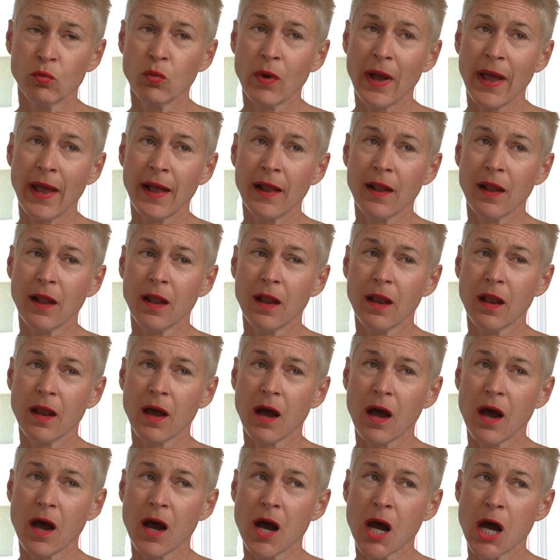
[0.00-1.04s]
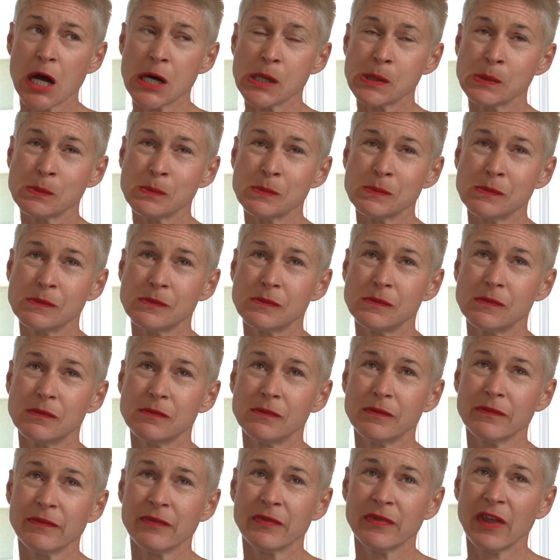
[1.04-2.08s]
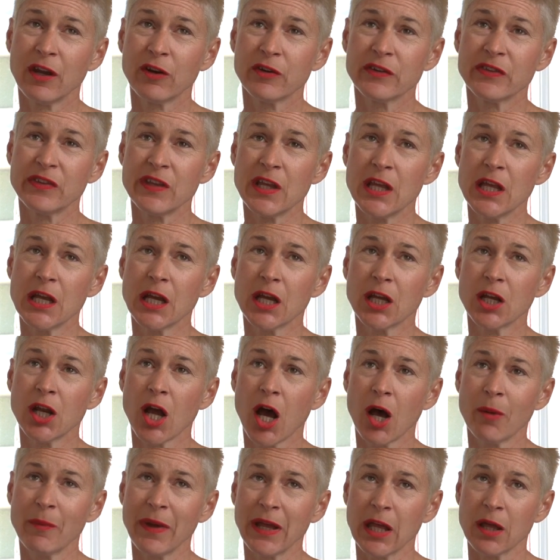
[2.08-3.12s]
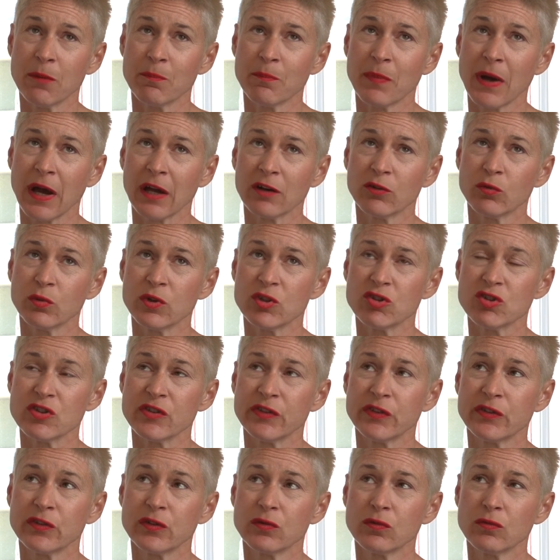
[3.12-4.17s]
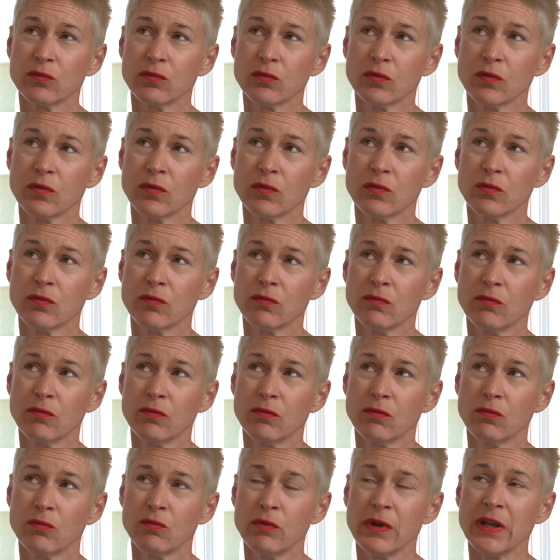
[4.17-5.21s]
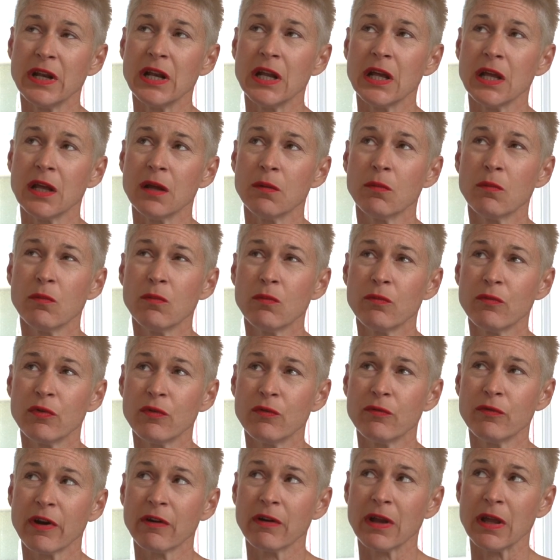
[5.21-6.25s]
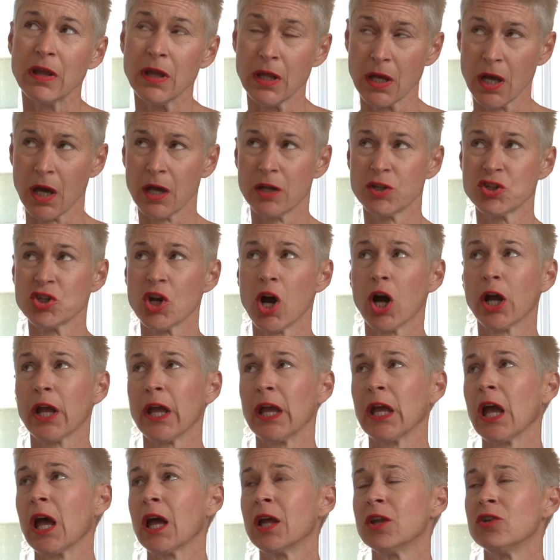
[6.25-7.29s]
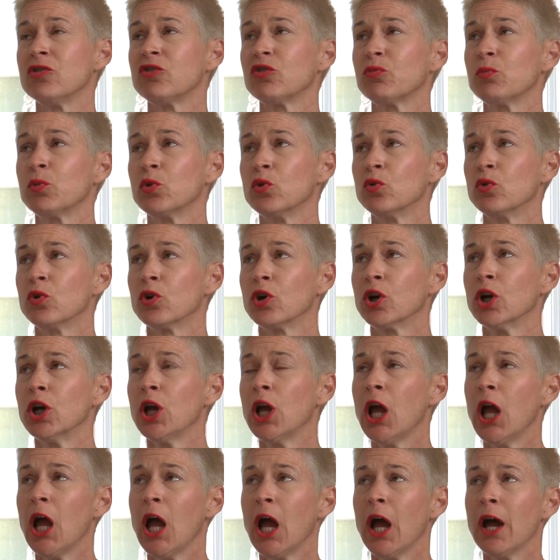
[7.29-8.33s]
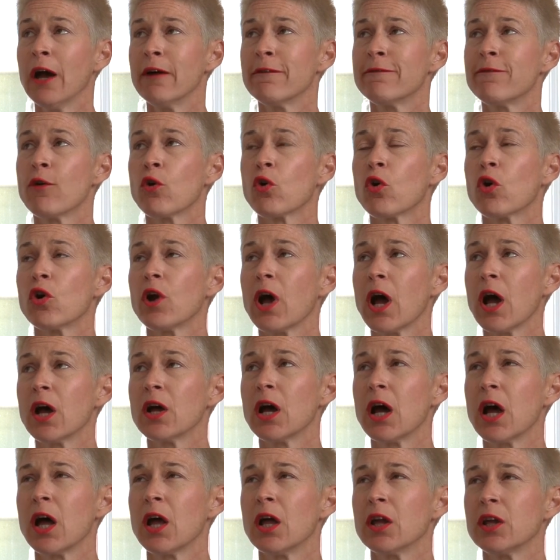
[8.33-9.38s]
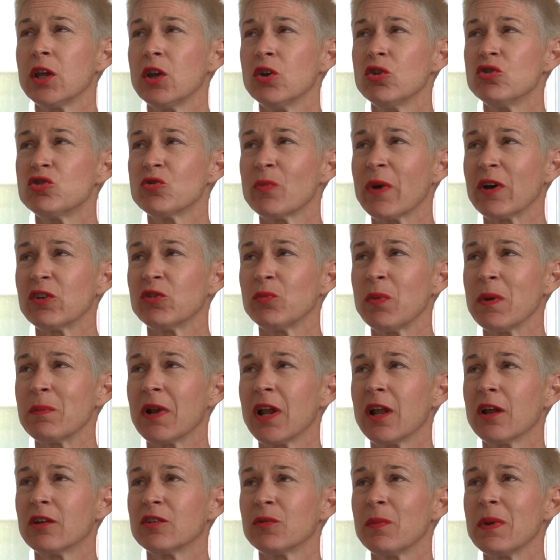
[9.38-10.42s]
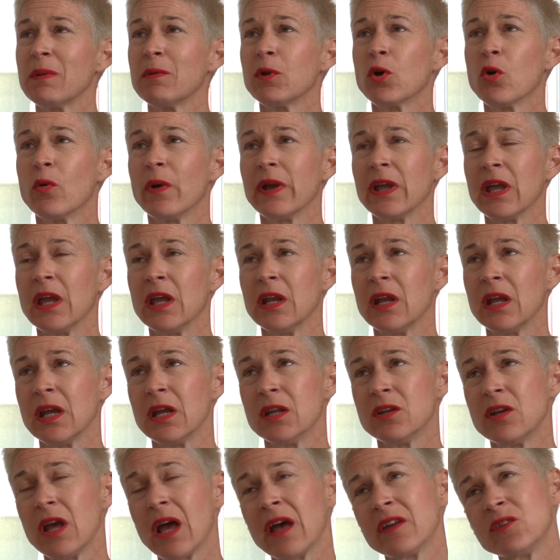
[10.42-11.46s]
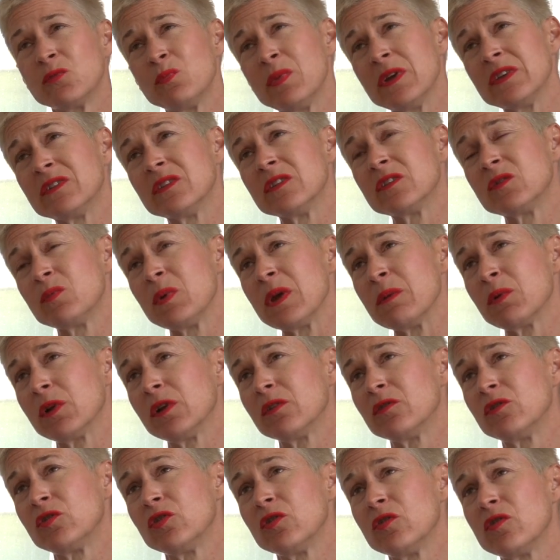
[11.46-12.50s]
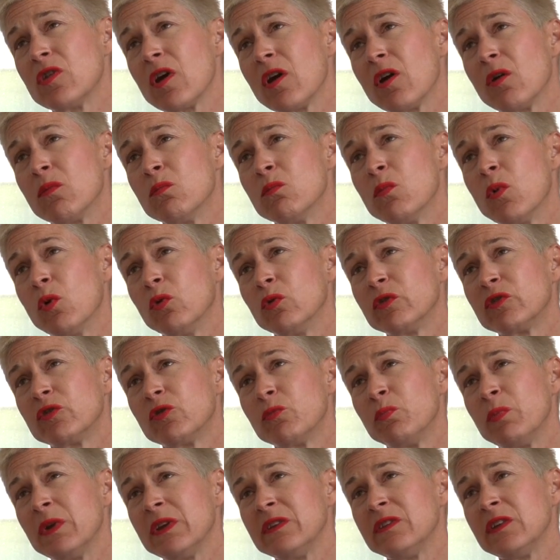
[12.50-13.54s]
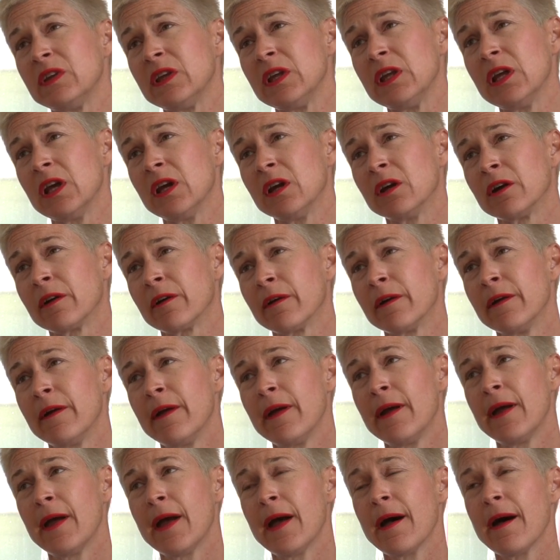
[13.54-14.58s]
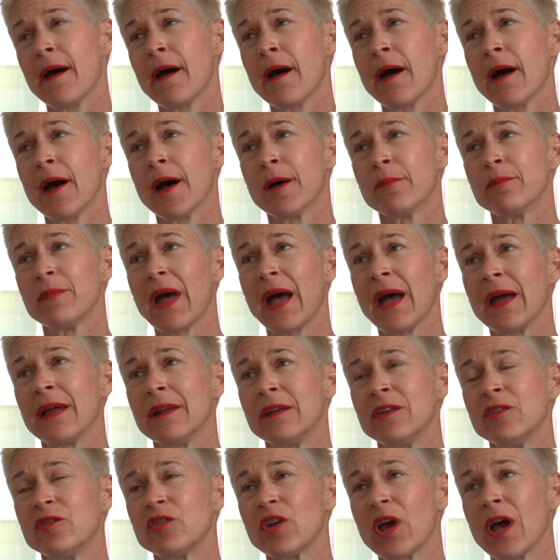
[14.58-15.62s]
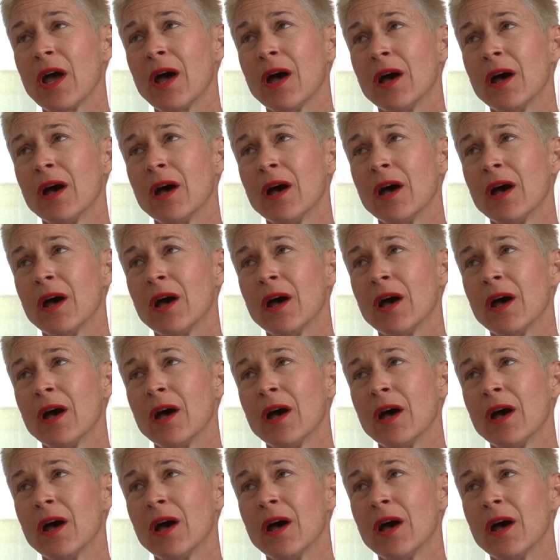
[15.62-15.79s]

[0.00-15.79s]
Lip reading: Well, there's the economic impact, which is really very shocking and poor for a huge amount of people. A lot of people going in as business people to their most busy year, and